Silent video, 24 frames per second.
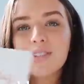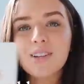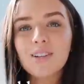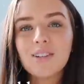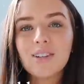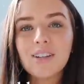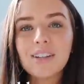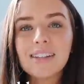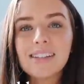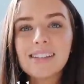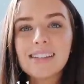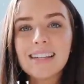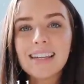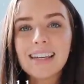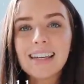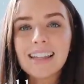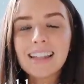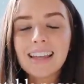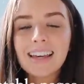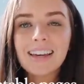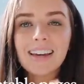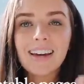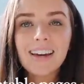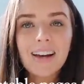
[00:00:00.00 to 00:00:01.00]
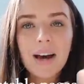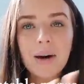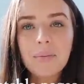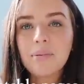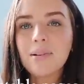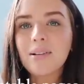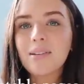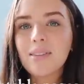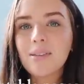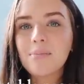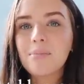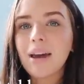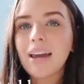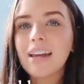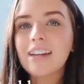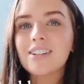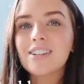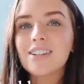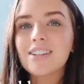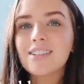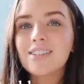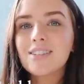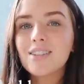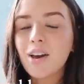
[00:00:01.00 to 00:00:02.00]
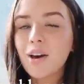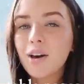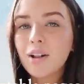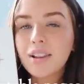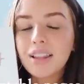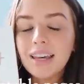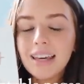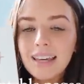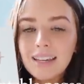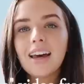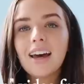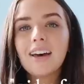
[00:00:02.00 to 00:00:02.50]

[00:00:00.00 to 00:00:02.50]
so you can see like a couple of the pages early.